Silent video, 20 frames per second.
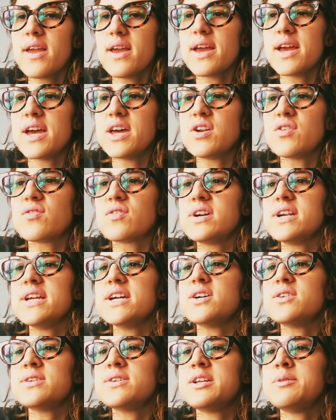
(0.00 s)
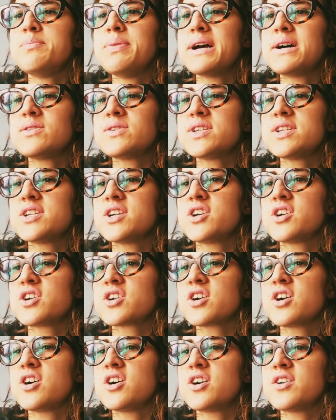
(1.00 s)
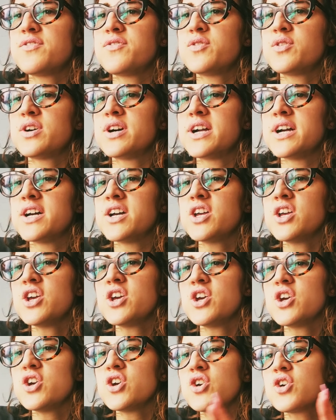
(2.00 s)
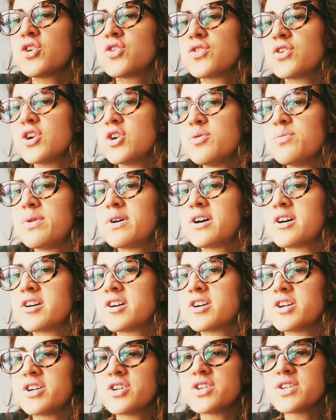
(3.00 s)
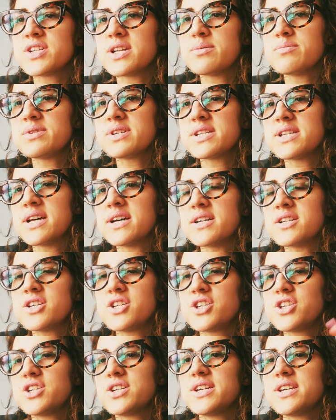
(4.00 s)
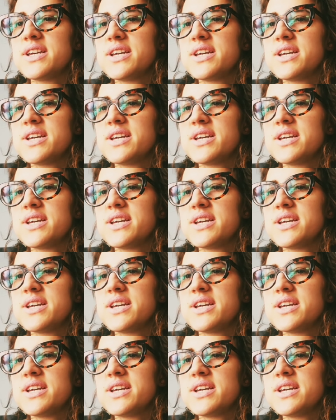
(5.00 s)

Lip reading: and Rio had bounced to her car for a crowbar or some such.